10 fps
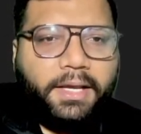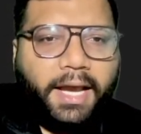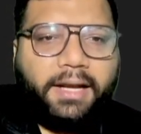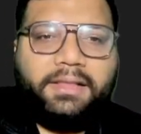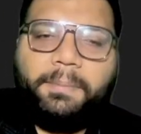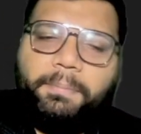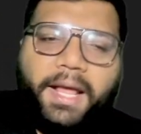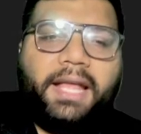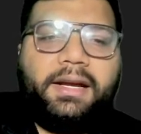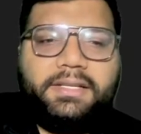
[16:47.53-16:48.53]
And in the
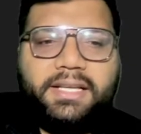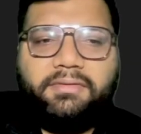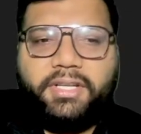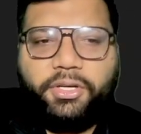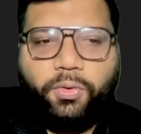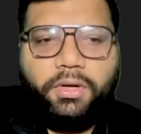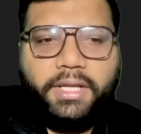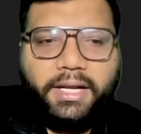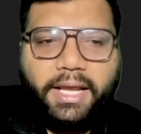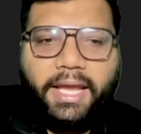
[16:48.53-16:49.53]
plan itself, they told
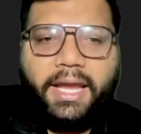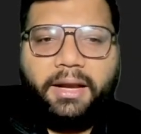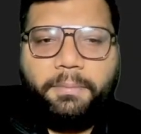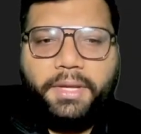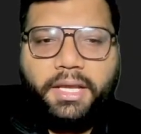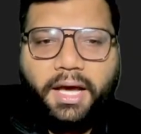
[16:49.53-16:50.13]
that A and B